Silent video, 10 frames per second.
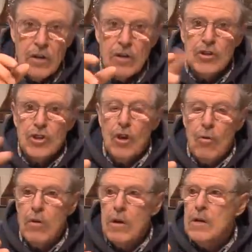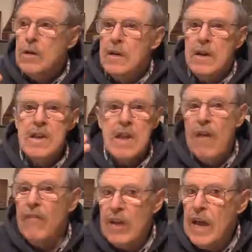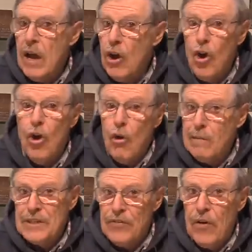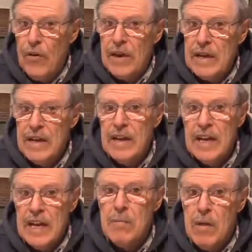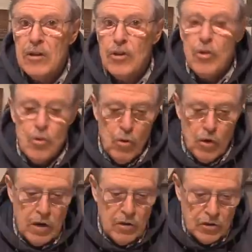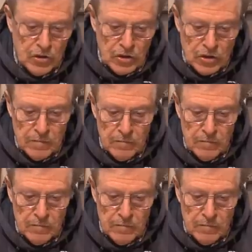So never get a Hollis fly in amongst your casters.